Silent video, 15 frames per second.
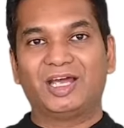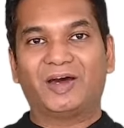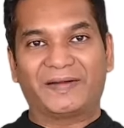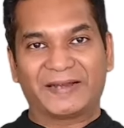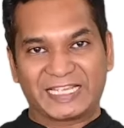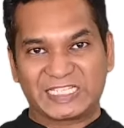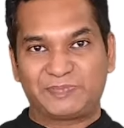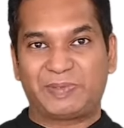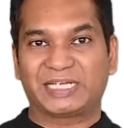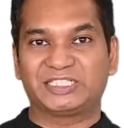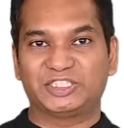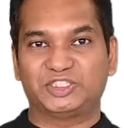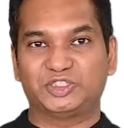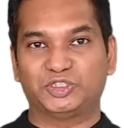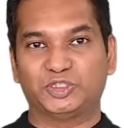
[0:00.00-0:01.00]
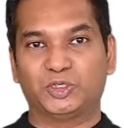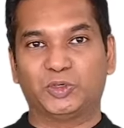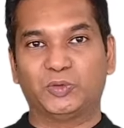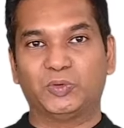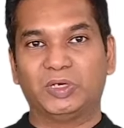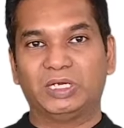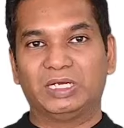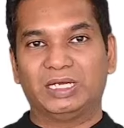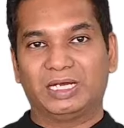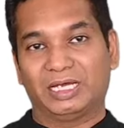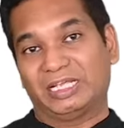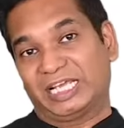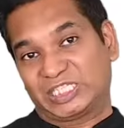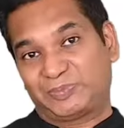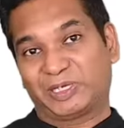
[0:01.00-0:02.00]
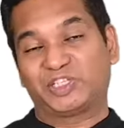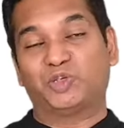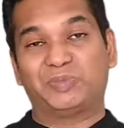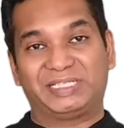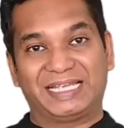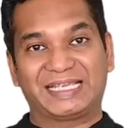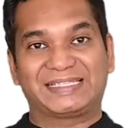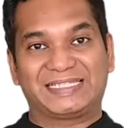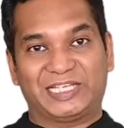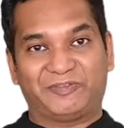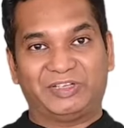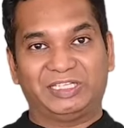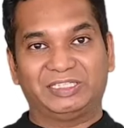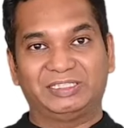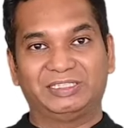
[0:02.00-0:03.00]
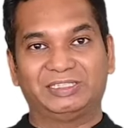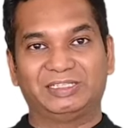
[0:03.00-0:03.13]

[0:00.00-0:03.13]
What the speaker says: are expected to be tech savvy.